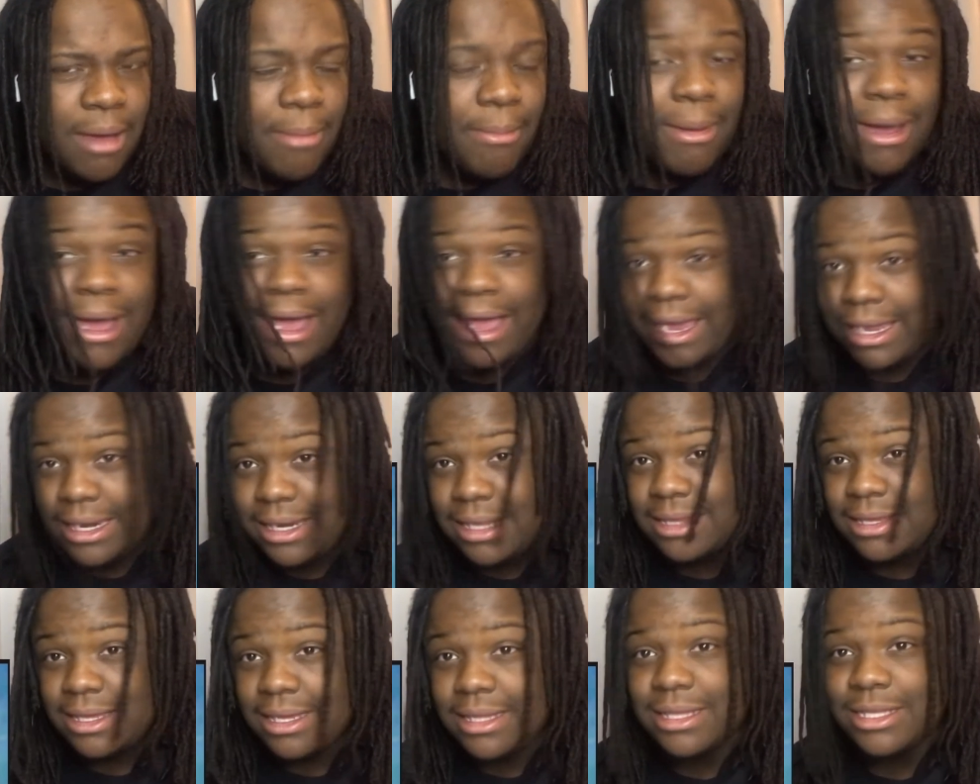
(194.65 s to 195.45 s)
by
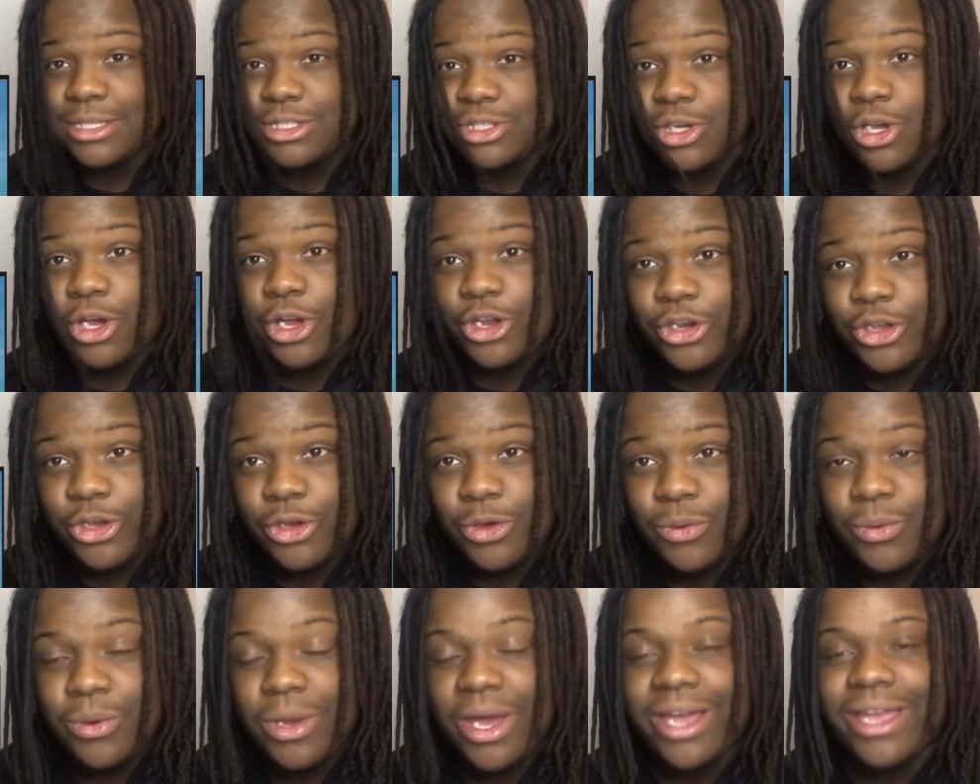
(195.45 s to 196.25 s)
anything that y'all
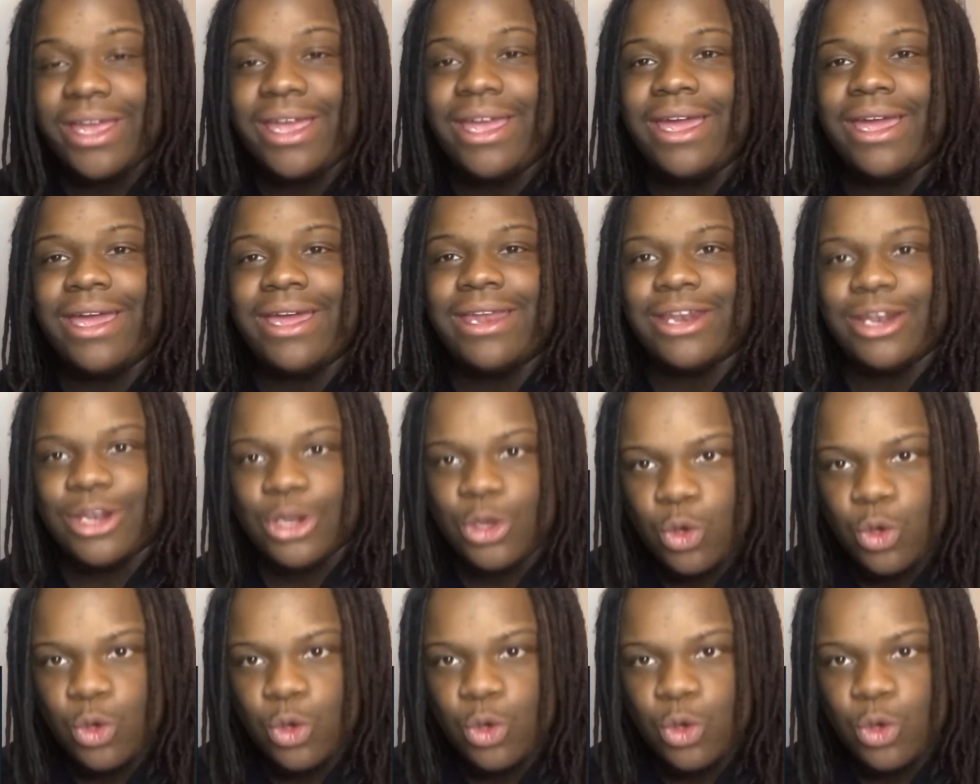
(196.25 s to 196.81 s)
do, again,